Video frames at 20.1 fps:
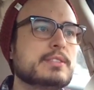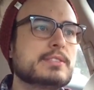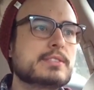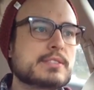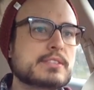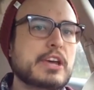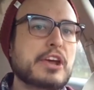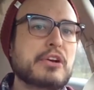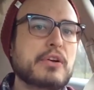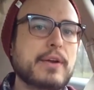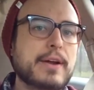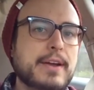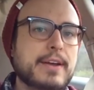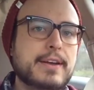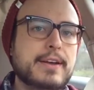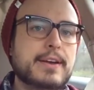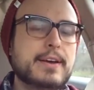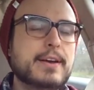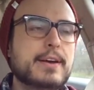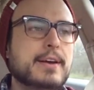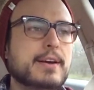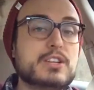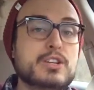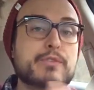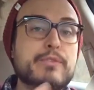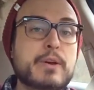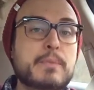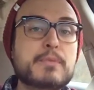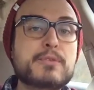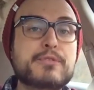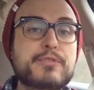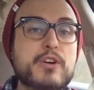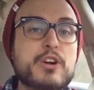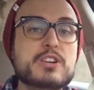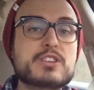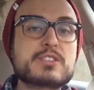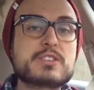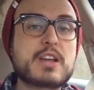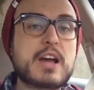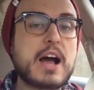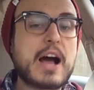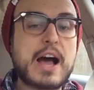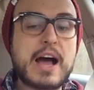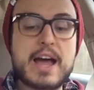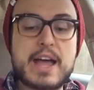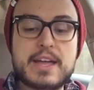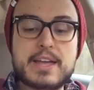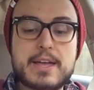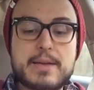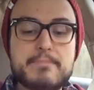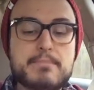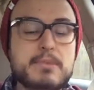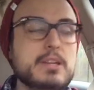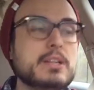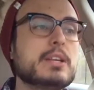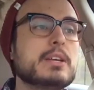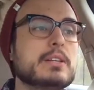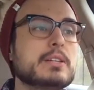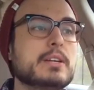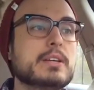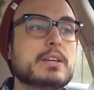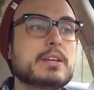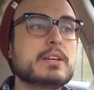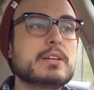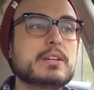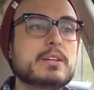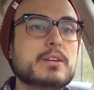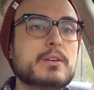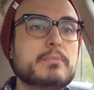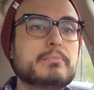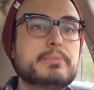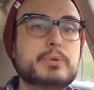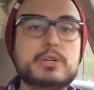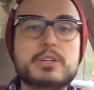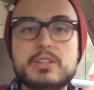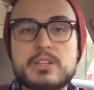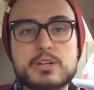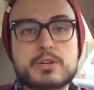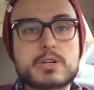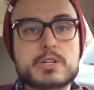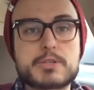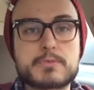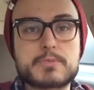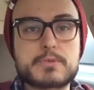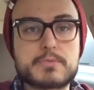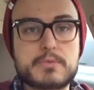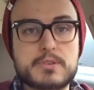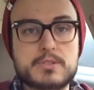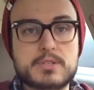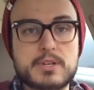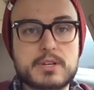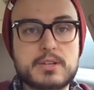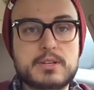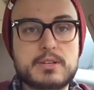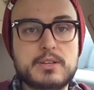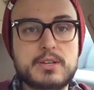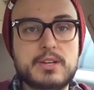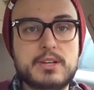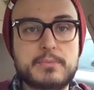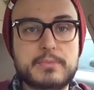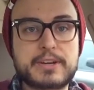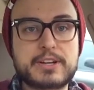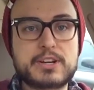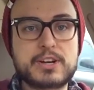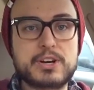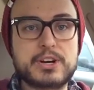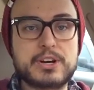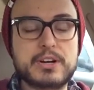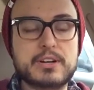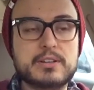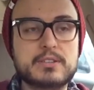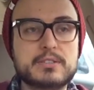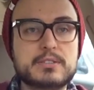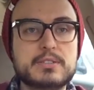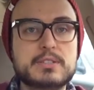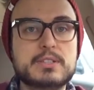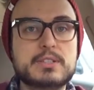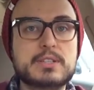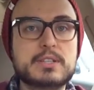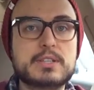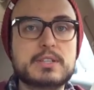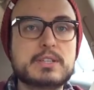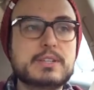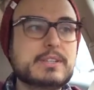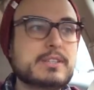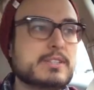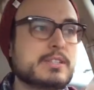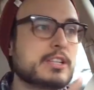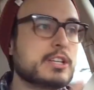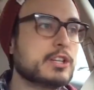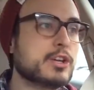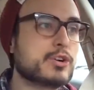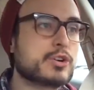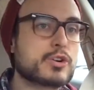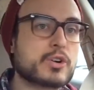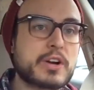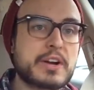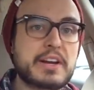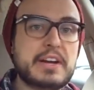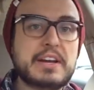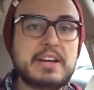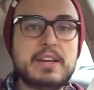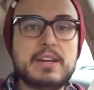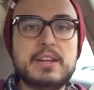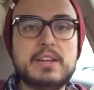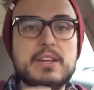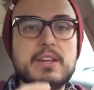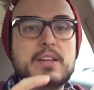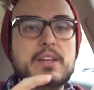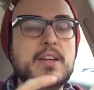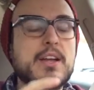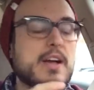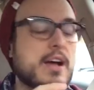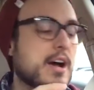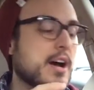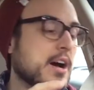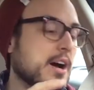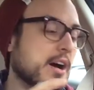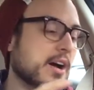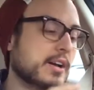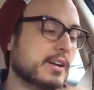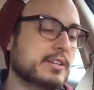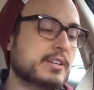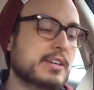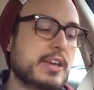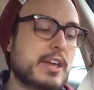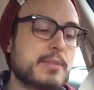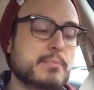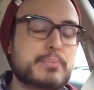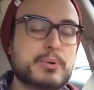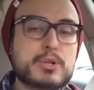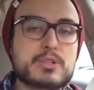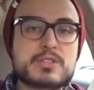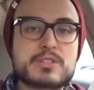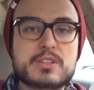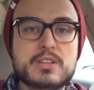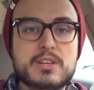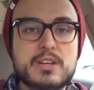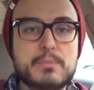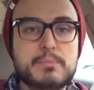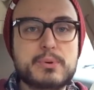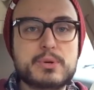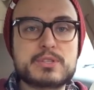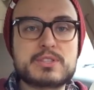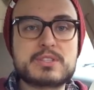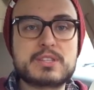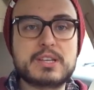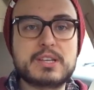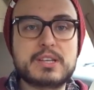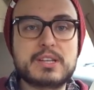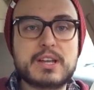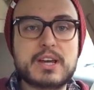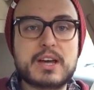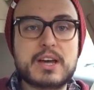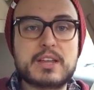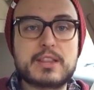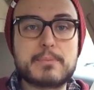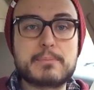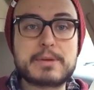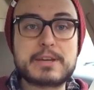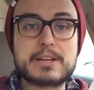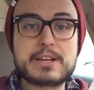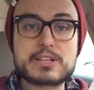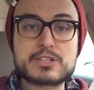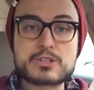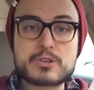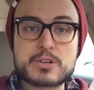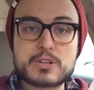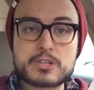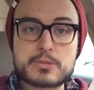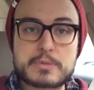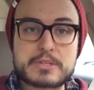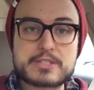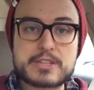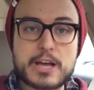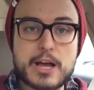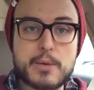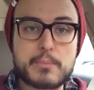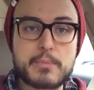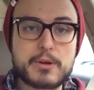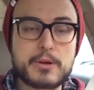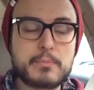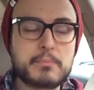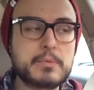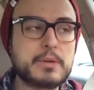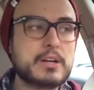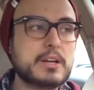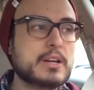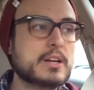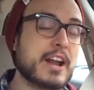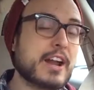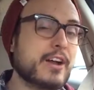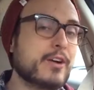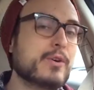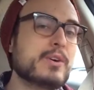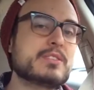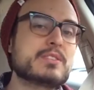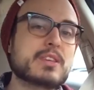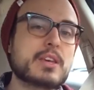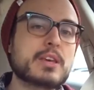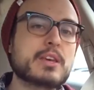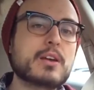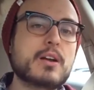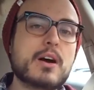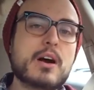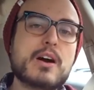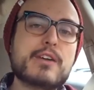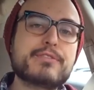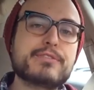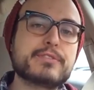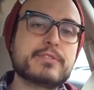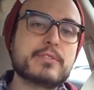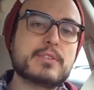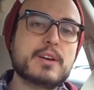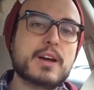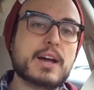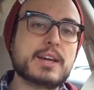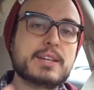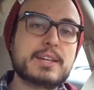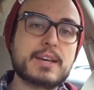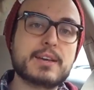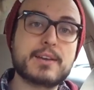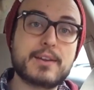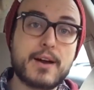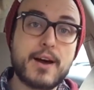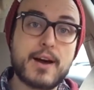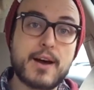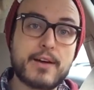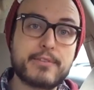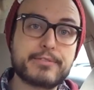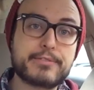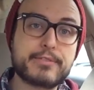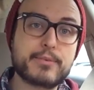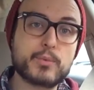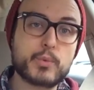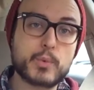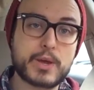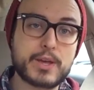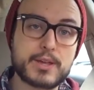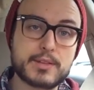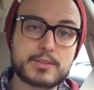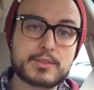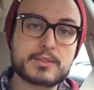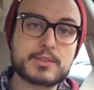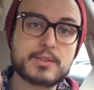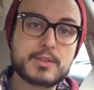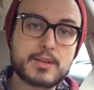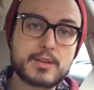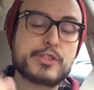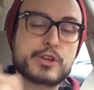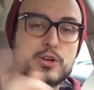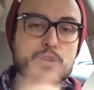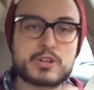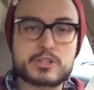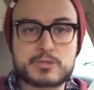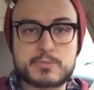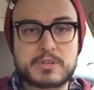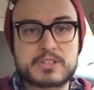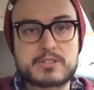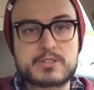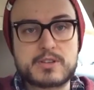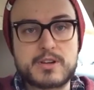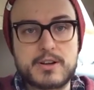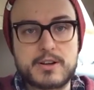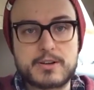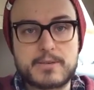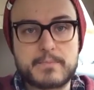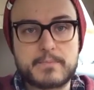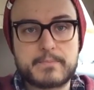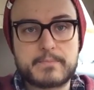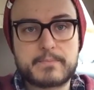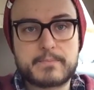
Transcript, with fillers: It's scary. November 1st, I immediately put in the Christmas music into my car. CeeLo Green, uh, Kate puts in, puts in uh, the Peanuts Christmas album, and I always kick it off. I kick it off with the Christmas song.